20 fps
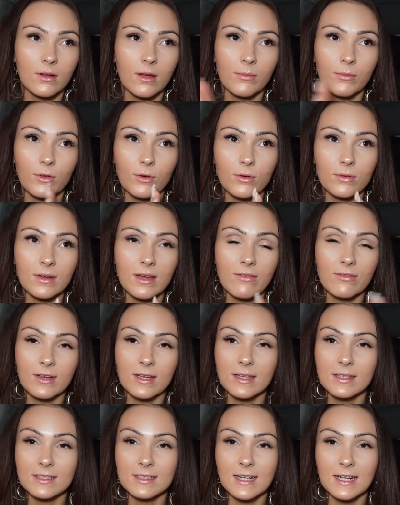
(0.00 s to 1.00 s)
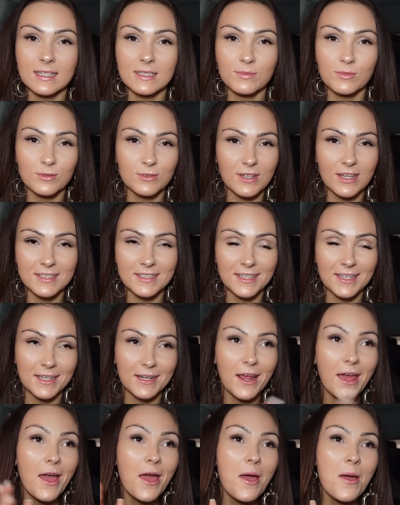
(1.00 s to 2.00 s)
I'm not ever getting to that small size
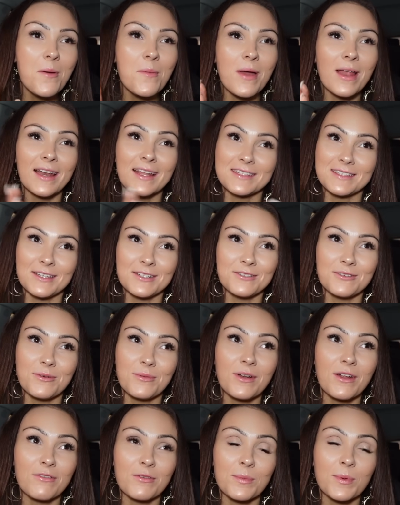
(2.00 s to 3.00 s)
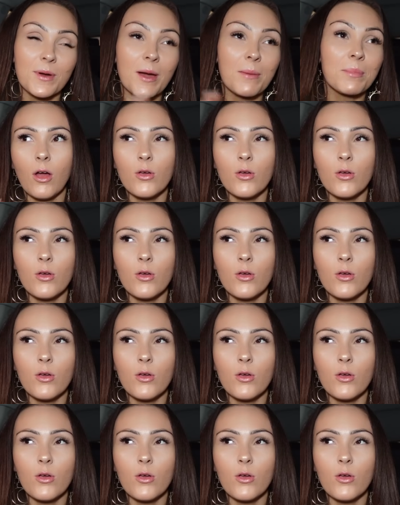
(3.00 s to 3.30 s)
again unless I do another prep.